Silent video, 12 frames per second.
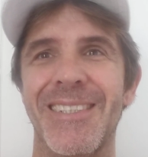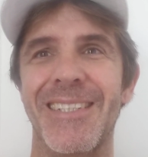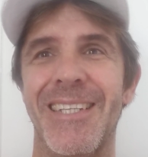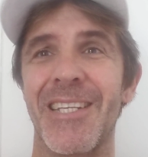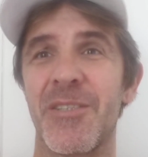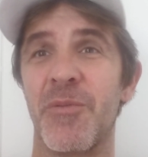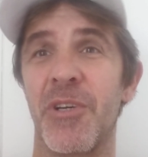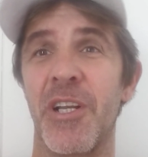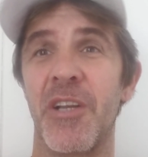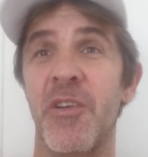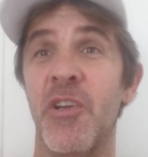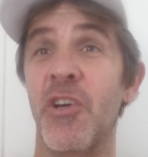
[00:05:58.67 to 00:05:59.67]
guess what?
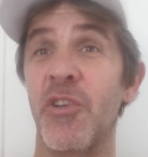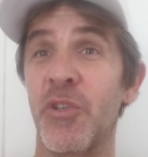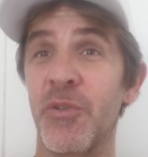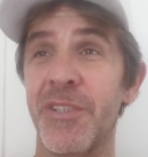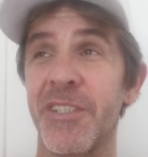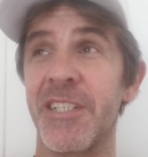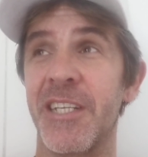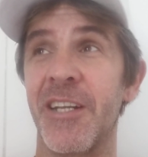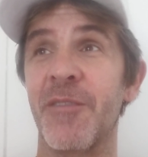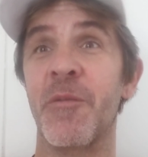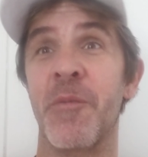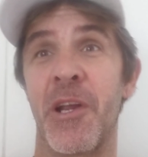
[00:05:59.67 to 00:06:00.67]
You're not doing this again,
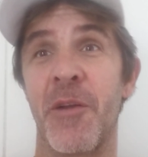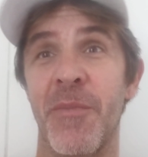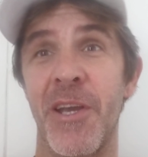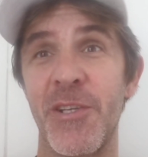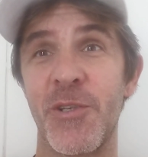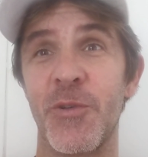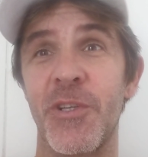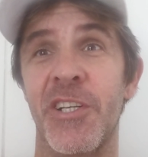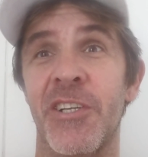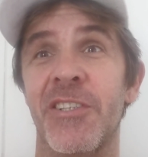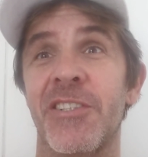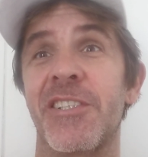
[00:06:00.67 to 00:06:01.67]
and we're going to make sure you
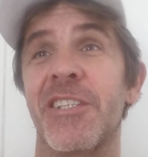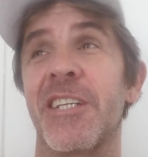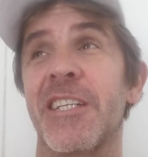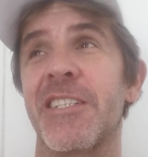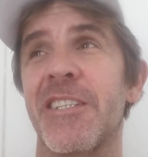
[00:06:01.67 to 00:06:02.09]
don't do this again.